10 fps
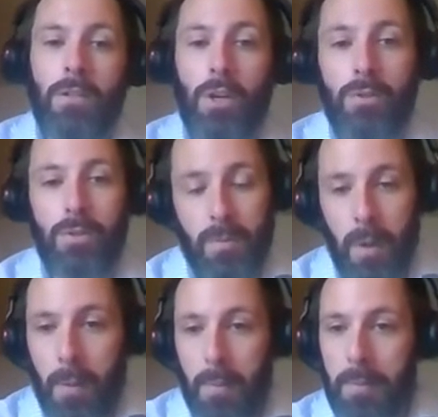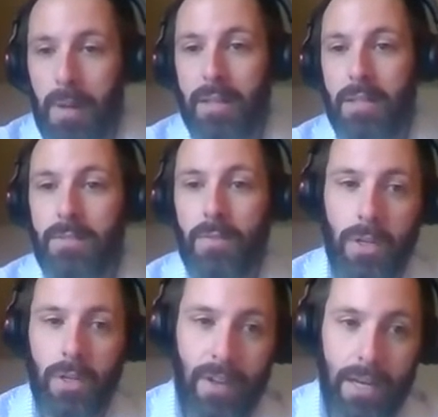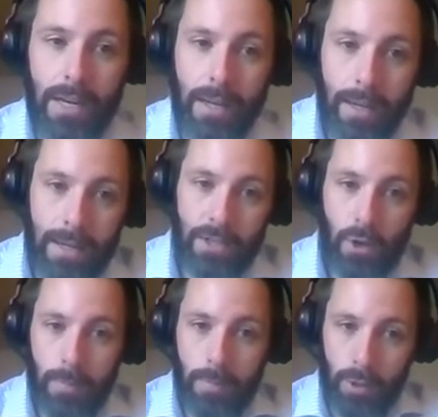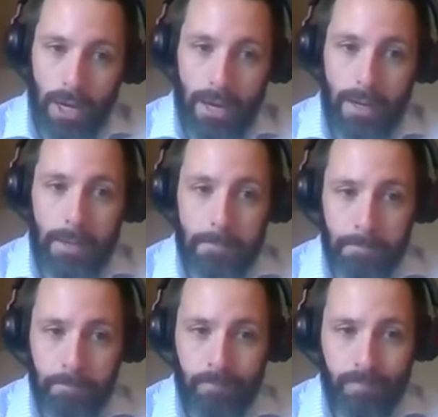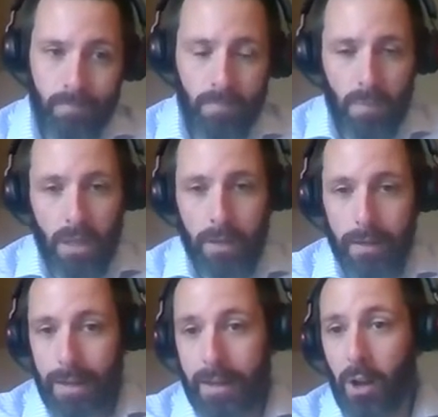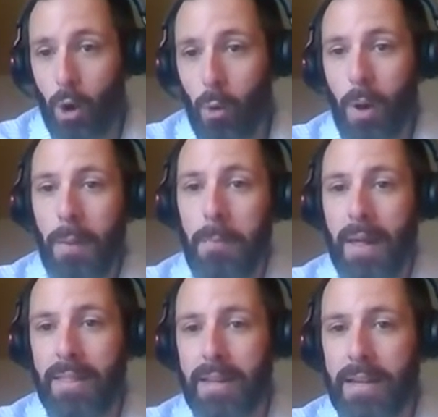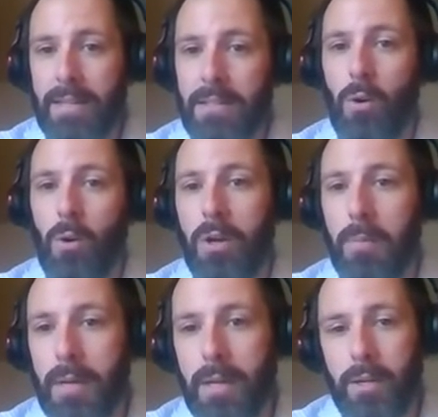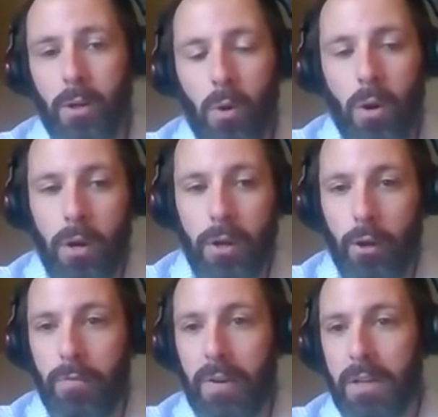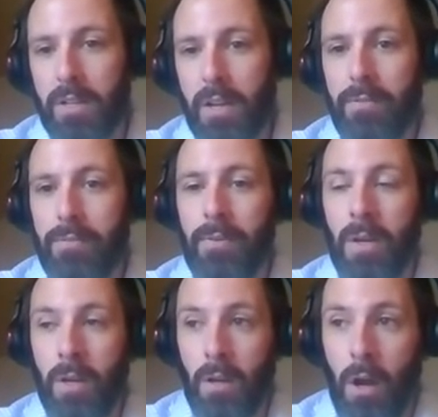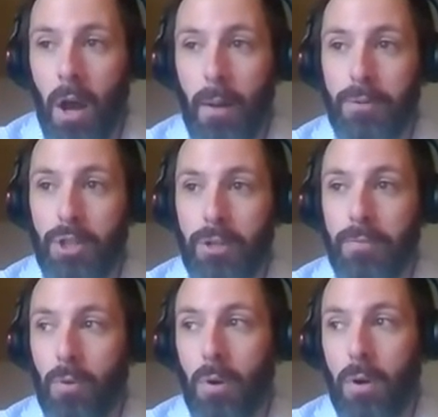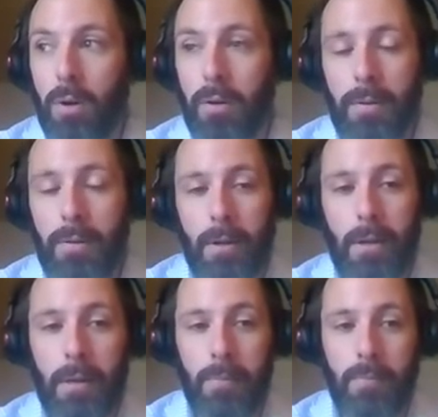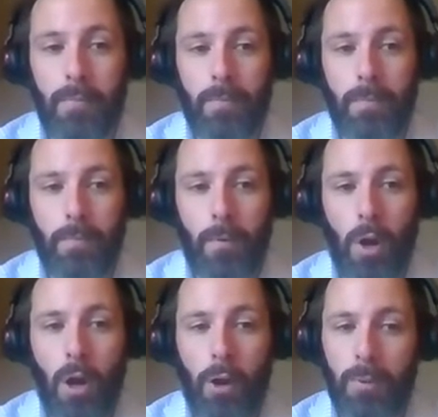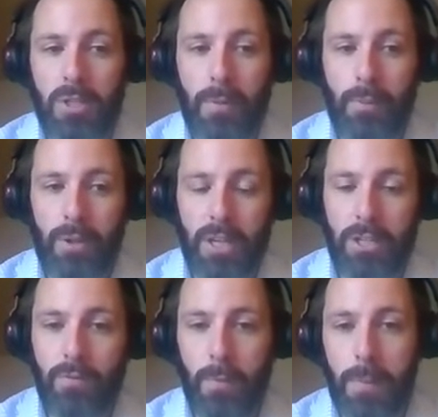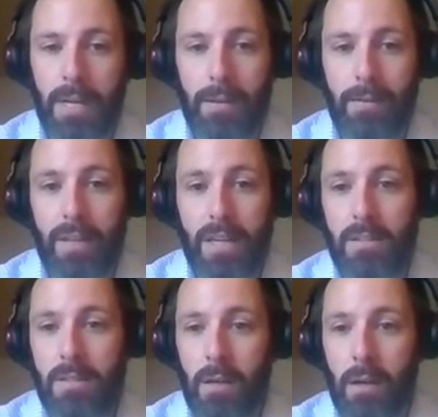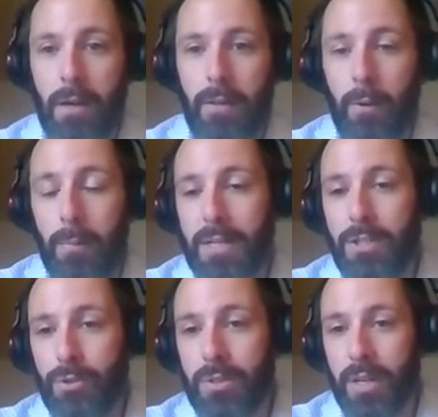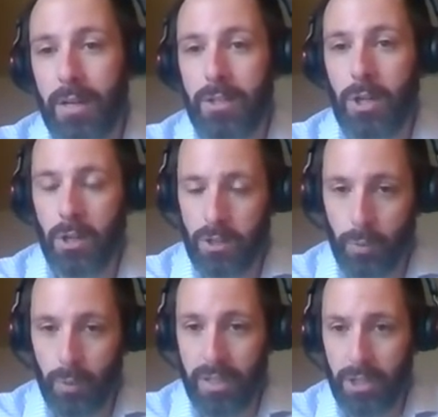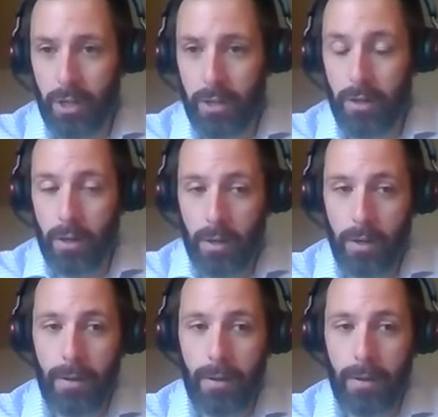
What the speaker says: So some common methods for defending against cryptojacking. Again, no one method is going to be your fail-safe option for 100% protection from any of these. They're best used in conjunction with each other.